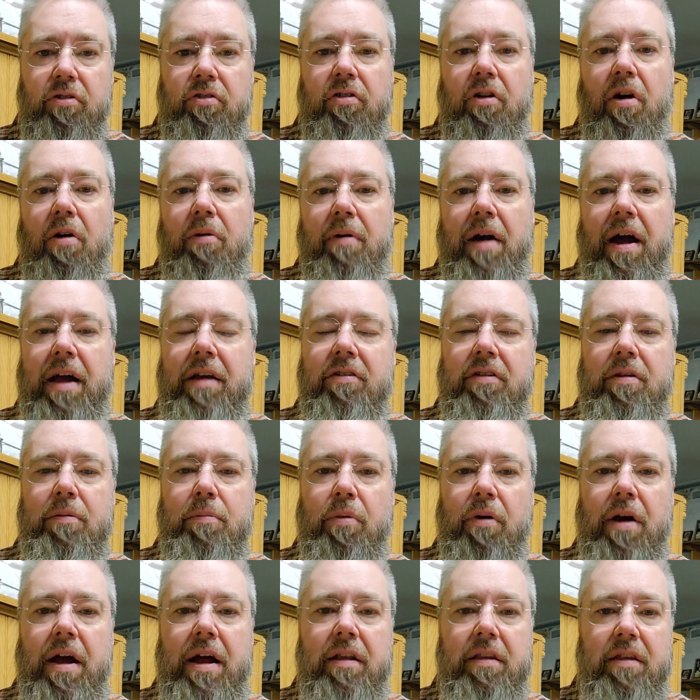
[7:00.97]
salt rising
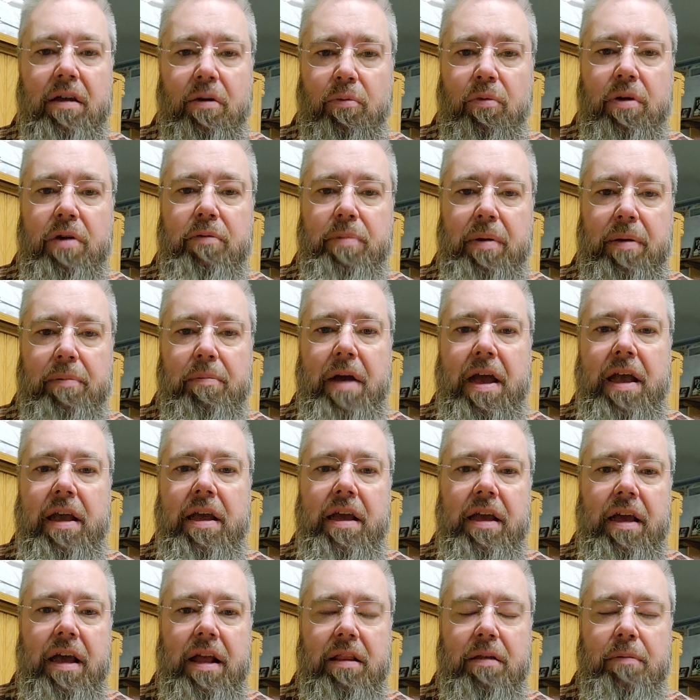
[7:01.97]
bread that we've been
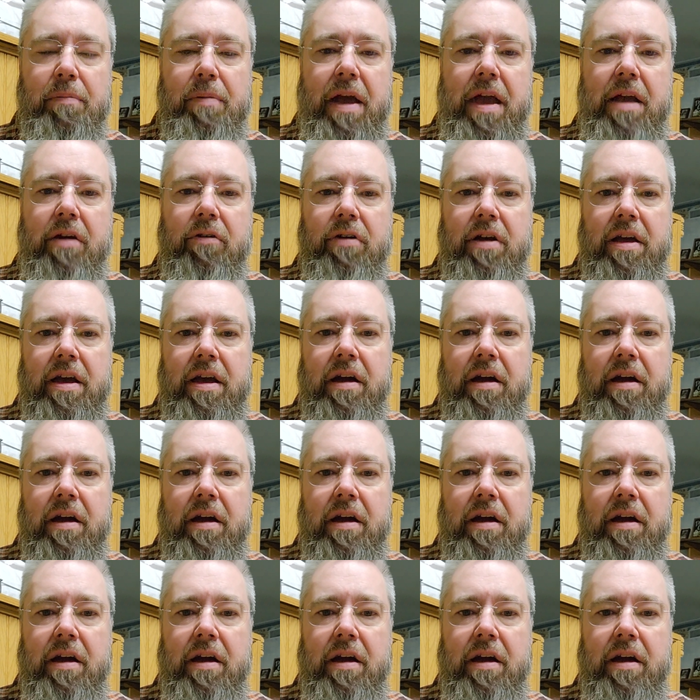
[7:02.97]
making at the bakery